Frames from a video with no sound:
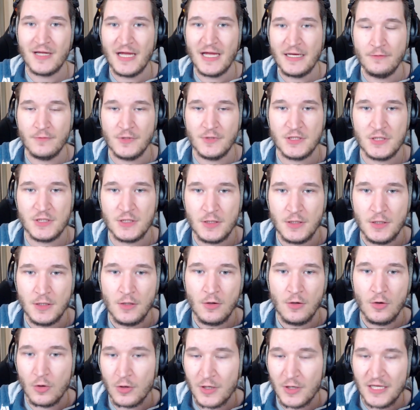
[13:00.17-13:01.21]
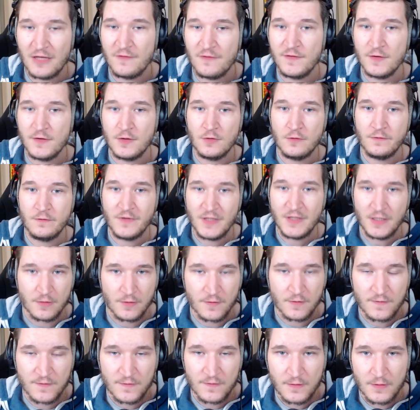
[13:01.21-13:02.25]
language, or if you do
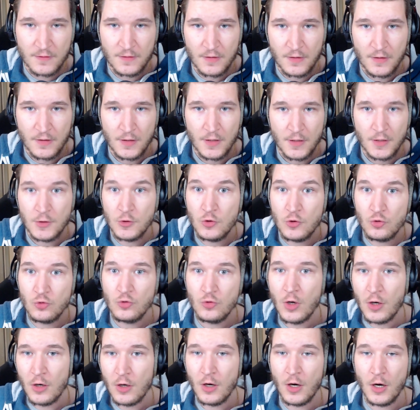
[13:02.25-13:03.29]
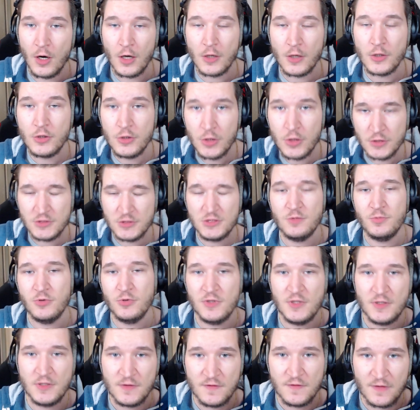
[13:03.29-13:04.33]
videos. You are
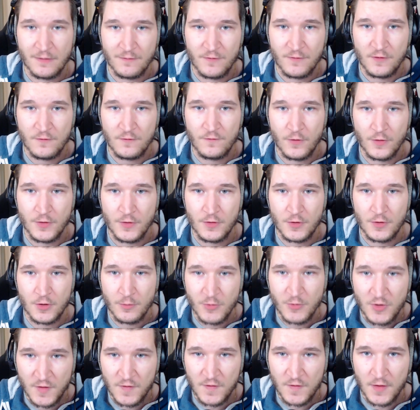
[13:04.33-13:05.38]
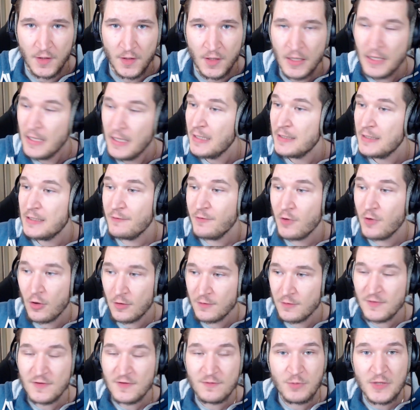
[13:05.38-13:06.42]
contributing something for your community. There will
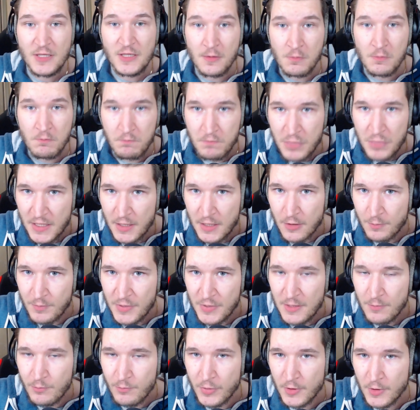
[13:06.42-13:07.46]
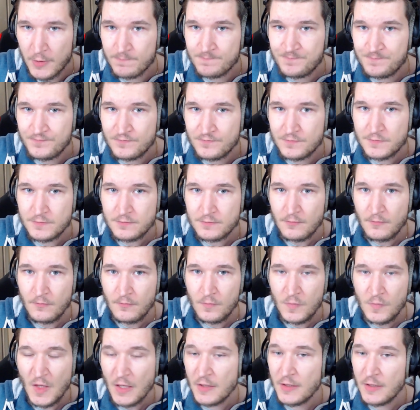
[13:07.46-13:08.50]
always be bigger people.
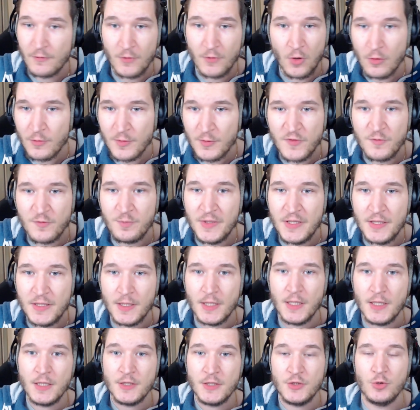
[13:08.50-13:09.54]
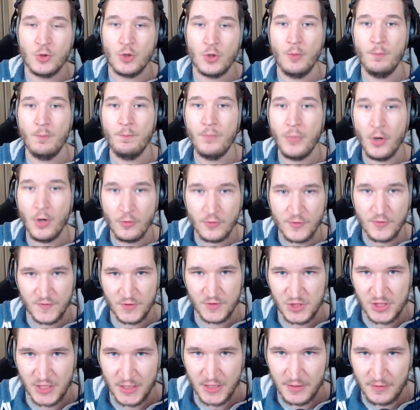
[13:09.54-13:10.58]
There will always be your poster
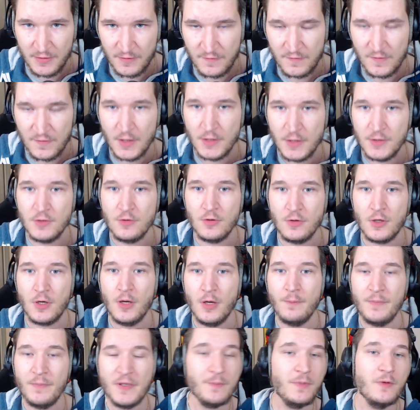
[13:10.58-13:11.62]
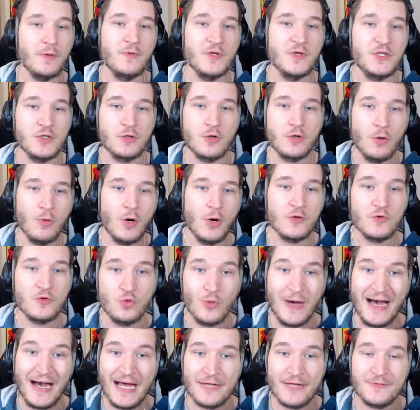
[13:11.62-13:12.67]
childs, your people which you go on to
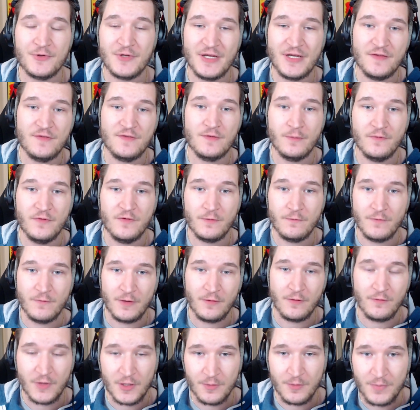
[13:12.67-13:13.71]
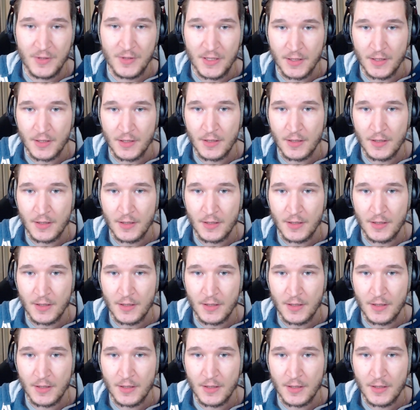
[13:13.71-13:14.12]
advertise something very, very big.